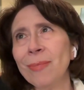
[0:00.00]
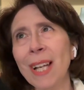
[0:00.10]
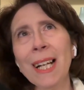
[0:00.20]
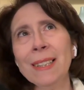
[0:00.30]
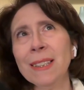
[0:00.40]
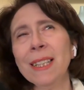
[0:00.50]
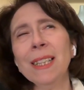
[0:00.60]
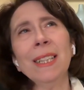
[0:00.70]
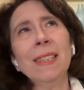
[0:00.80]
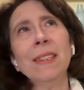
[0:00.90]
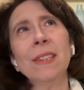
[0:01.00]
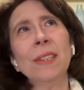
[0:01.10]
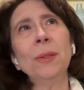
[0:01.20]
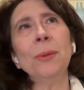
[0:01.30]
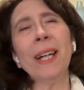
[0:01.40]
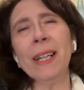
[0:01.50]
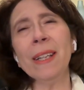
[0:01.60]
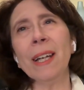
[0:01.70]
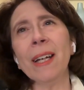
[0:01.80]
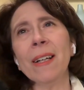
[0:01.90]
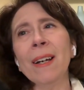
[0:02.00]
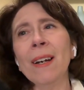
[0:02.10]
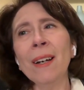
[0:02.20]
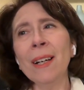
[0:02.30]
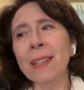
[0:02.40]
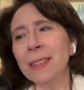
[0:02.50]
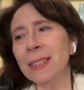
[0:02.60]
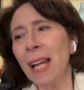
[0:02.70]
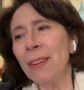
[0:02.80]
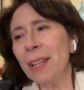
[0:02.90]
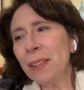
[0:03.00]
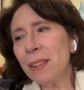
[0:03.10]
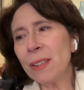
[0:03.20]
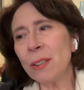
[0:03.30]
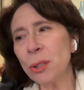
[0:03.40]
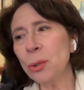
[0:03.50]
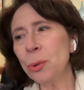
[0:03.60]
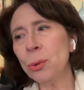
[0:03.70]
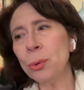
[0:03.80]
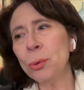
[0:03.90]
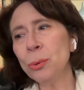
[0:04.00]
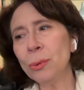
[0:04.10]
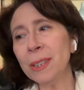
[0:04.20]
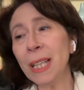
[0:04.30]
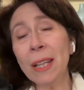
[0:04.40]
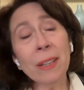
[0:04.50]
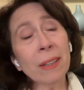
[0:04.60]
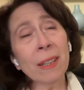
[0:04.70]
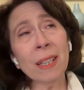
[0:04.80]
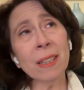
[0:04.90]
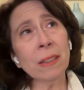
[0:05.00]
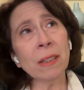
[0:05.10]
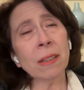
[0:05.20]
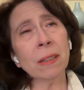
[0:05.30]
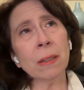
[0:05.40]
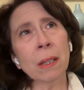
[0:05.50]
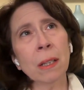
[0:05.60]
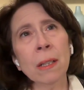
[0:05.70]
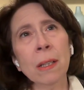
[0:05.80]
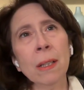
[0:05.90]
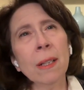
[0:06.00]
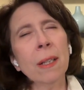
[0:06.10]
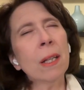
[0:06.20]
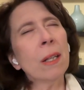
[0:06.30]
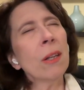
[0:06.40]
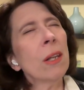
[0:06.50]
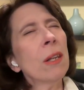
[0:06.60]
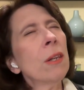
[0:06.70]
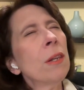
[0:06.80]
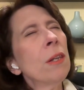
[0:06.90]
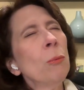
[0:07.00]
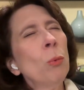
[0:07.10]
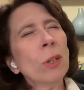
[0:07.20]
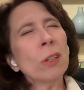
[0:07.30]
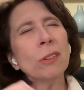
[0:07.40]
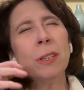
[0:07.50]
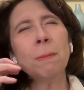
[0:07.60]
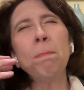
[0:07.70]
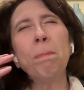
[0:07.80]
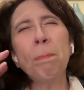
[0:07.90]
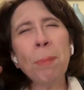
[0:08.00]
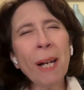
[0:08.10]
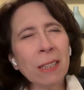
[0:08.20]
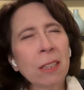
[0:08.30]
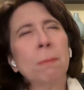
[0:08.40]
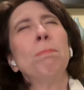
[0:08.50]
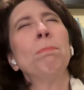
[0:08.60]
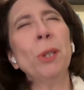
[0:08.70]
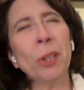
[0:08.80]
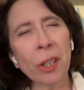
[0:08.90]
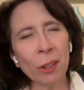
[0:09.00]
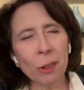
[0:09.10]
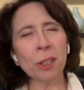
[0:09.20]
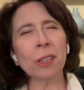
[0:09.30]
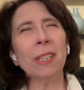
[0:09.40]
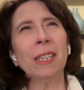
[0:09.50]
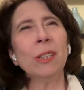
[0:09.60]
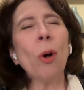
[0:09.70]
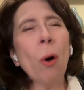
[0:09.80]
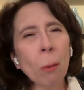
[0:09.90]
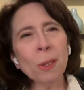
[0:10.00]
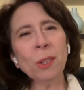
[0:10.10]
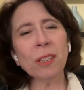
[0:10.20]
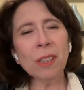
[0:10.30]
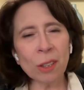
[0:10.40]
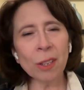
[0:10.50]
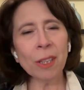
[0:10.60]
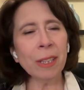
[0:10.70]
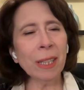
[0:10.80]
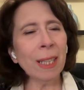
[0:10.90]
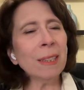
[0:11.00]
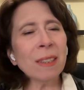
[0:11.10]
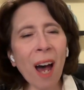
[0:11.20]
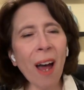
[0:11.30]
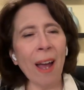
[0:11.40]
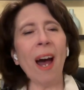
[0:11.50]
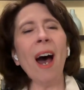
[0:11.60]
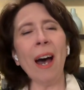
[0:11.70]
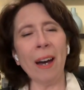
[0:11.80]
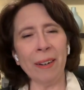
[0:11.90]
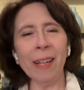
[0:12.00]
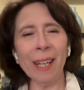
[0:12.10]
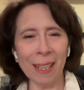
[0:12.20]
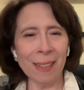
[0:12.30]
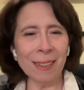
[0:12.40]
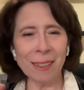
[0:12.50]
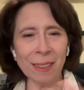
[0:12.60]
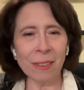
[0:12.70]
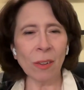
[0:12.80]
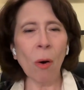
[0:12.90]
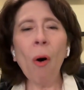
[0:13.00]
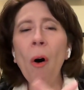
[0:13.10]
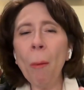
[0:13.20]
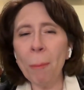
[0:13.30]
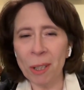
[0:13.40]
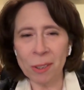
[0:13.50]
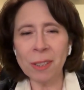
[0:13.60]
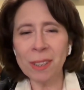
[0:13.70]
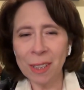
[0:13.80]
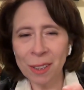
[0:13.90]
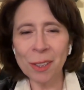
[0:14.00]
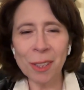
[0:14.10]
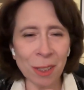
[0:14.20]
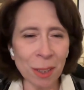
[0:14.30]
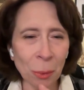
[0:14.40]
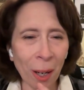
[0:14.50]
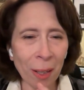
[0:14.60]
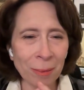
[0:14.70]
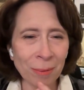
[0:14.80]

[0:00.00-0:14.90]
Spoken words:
asking it to do anything. Tell it that it's the world's best book coach, that it's almost as good as Anne is, almost as good as you are.